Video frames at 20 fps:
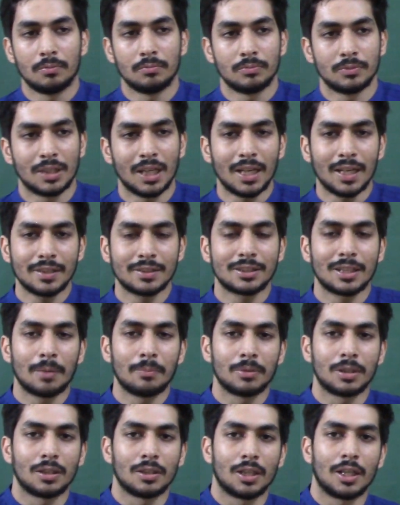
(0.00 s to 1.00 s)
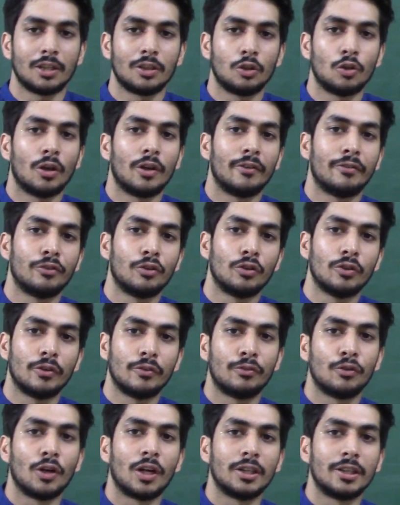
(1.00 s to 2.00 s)
there is something, right? If
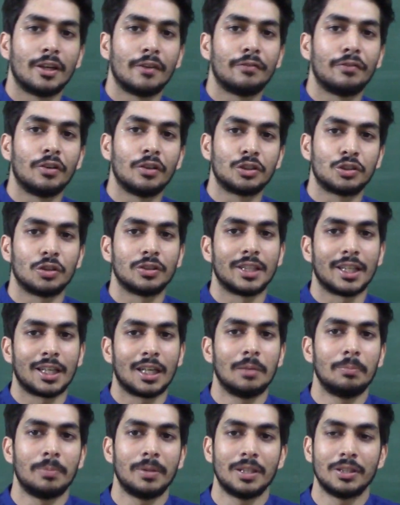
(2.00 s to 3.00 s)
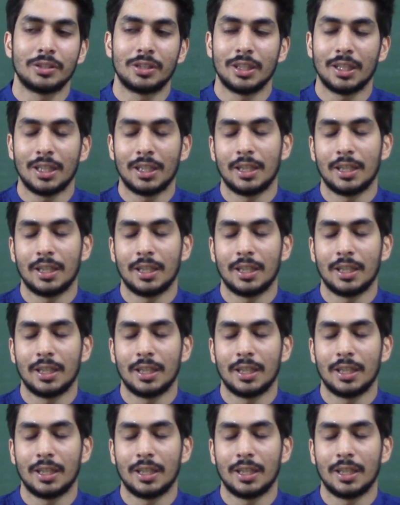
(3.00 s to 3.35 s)
you are their first or second PhD,